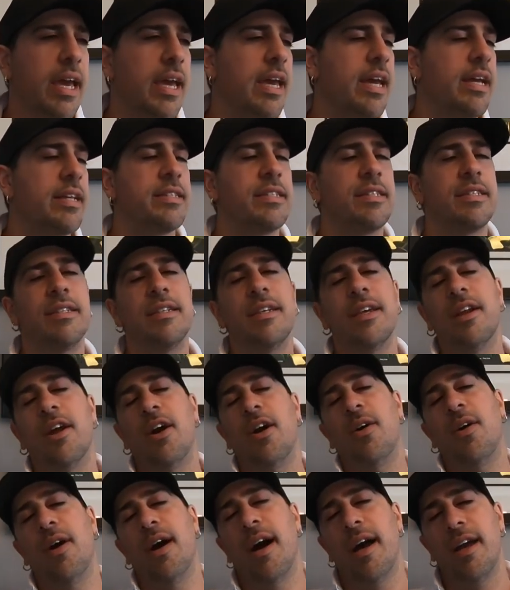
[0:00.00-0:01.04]
It's, you
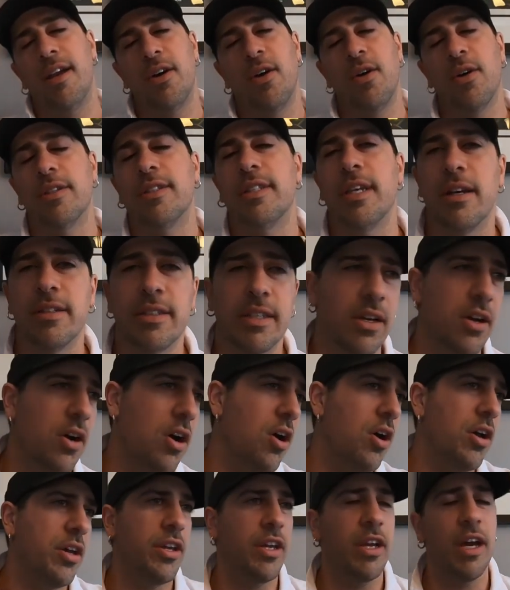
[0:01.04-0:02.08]
know, I know it sounds like,
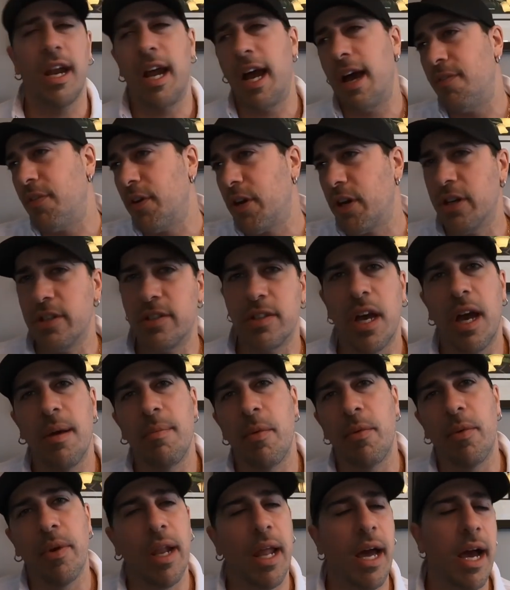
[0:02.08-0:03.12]
oh, you got to have a good time
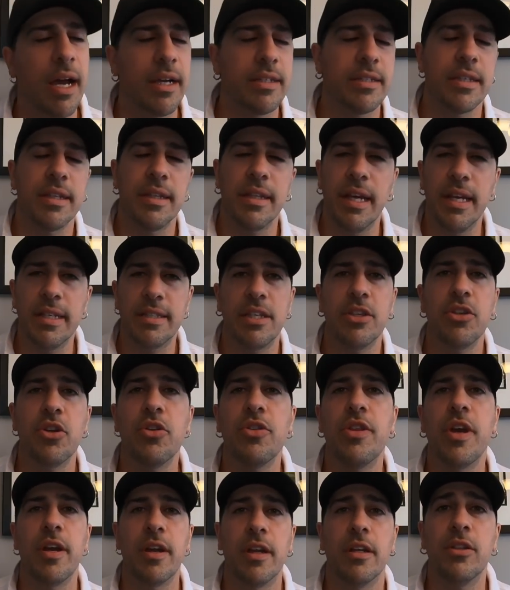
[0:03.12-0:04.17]
and relax. Listen, you're
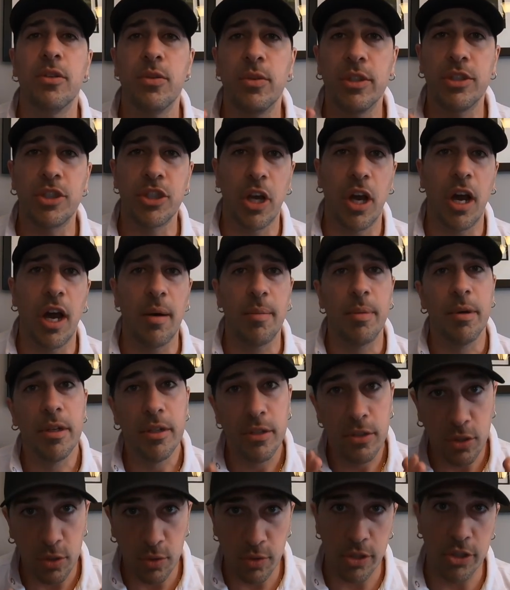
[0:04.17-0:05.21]
there to do a
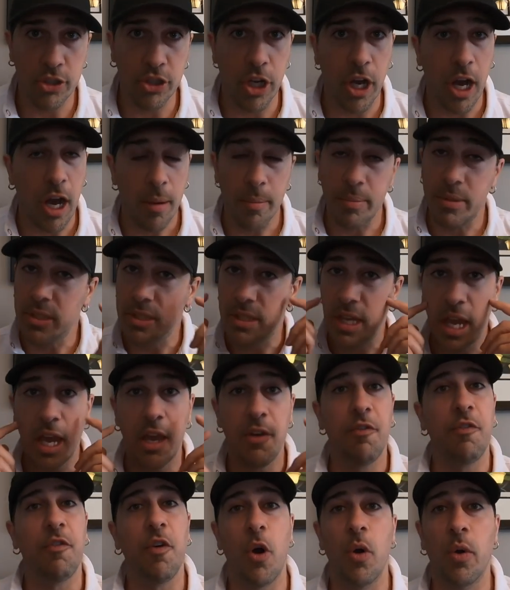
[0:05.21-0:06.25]
job. Do the job. Stay
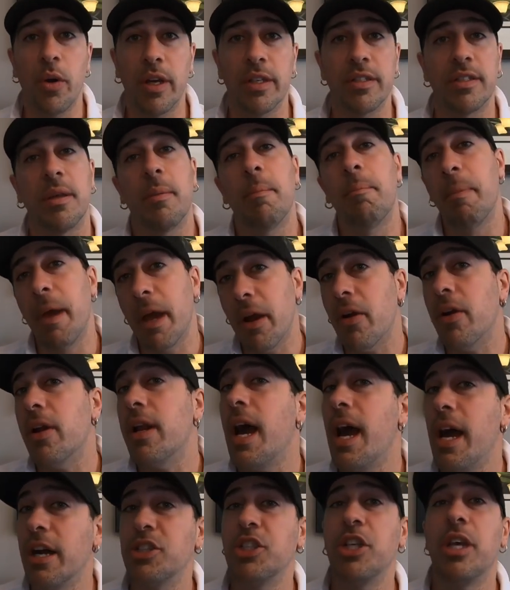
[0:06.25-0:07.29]
focused. Marin
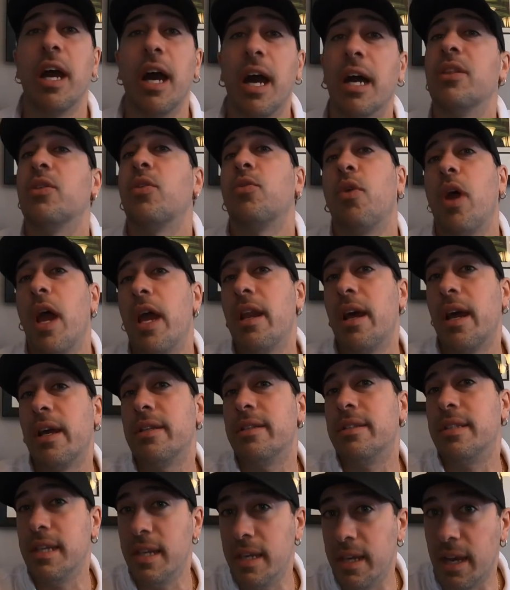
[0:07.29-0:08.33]
actually had the right
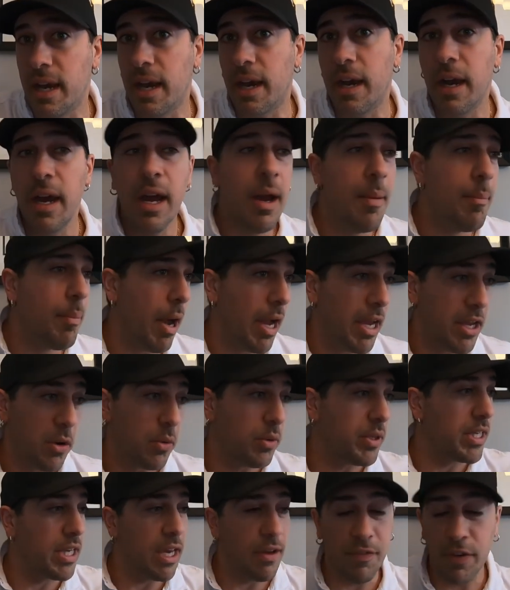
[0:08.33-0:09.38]
idea by, you
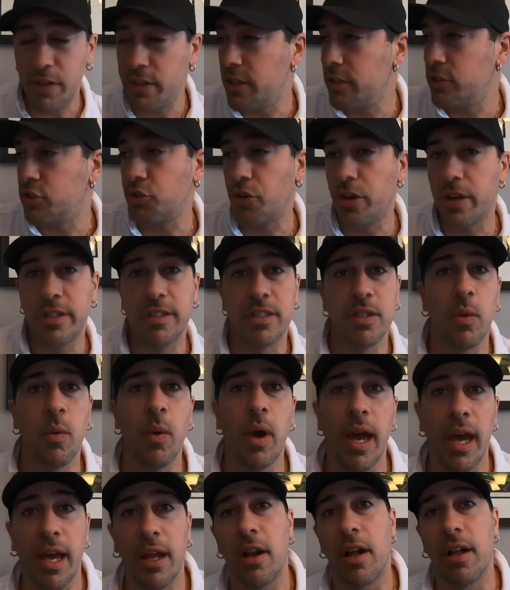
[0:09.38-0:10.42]
know, giving the drinks
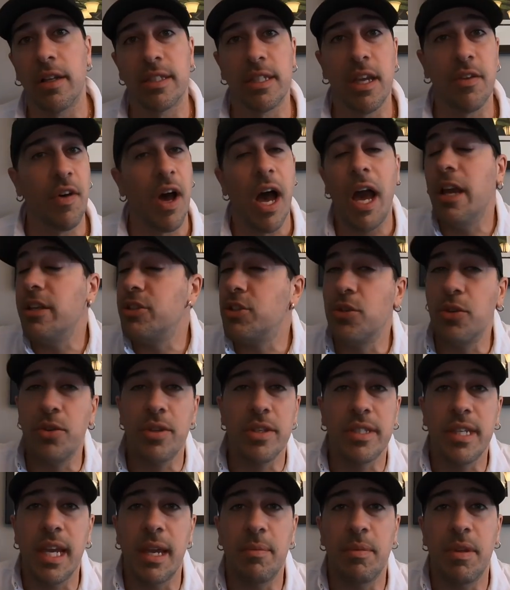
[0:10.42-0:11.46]
away and all stuff. I used to do the
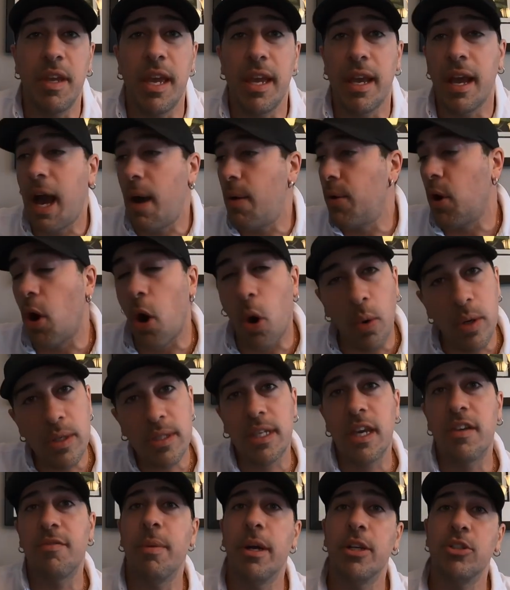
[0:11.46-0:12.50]
same thing. I would always
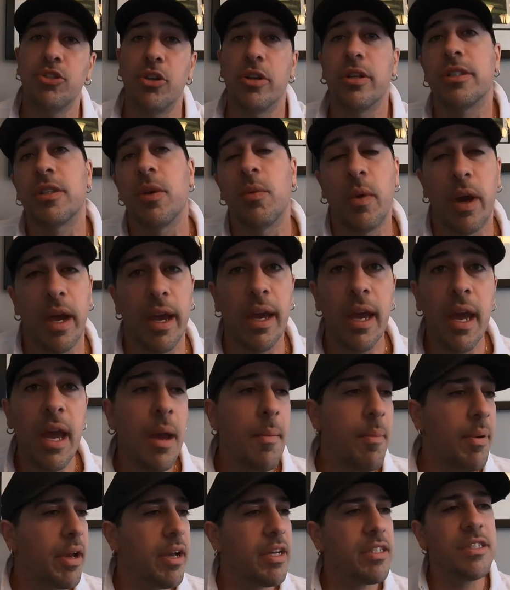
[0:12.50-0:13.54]
give my drinks away
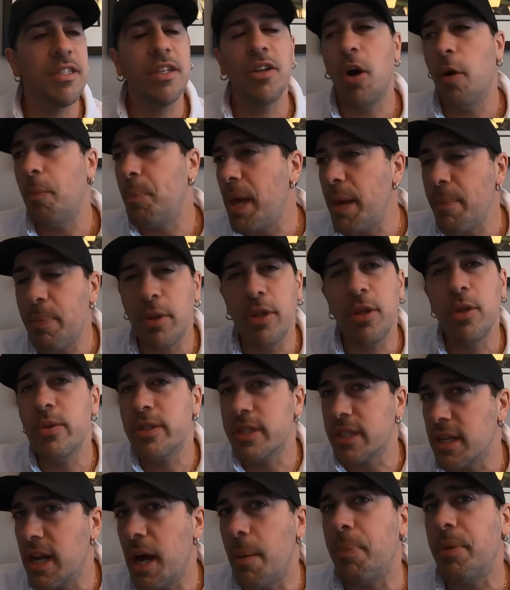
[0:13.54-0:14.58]
because, you know, people
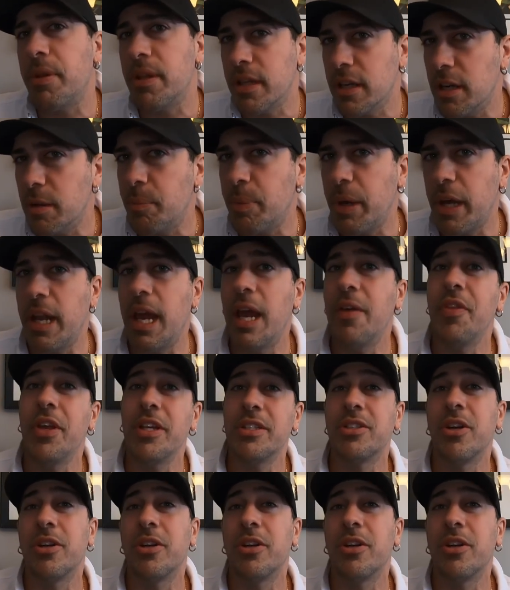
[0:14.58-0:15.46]
loosen up a little bit and they